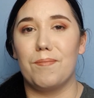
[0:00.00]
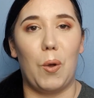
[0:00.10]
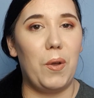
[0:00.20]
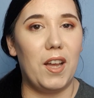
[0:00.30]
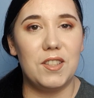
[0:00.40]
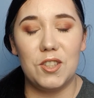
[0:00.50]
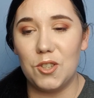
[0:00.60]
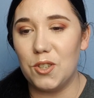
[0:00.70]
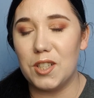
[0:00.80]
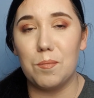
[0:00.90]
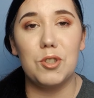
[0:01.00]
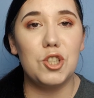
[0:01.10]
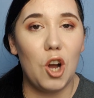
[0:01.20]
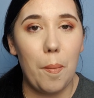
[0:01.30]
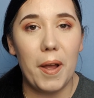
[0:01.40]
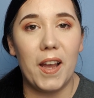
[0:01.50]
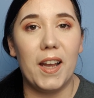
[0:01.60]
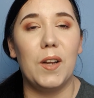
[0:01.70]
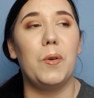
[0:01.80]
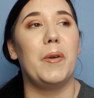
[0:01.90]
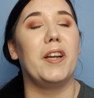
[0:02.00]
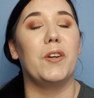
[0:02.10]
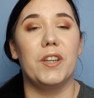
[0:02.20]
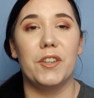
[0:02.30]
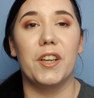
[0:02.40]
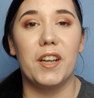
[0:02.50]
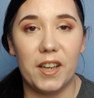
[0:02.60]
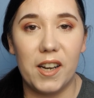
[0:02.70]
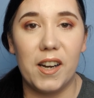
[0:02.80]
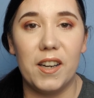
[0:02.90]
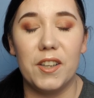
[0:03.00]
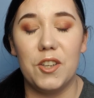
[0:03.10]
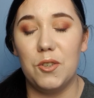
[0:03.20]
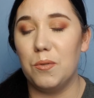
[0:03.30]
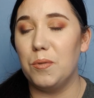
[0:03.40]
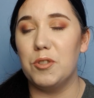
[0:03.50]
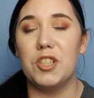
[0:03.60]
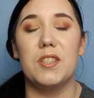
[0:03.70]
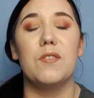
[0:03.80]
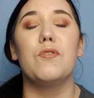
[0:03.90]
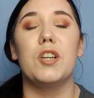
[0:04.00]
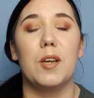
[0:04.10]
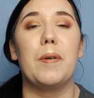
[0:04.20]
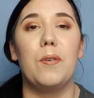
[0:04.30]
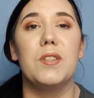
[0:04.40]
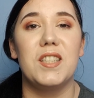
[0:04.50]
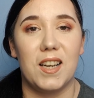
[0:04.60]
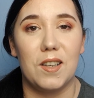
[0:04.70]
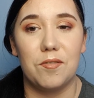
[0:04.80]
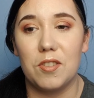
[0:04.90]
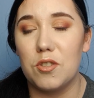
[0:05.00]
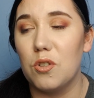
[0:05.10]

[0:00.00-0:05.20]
We had to do some shopping, we went and got in the car, you know, we were just running about daft.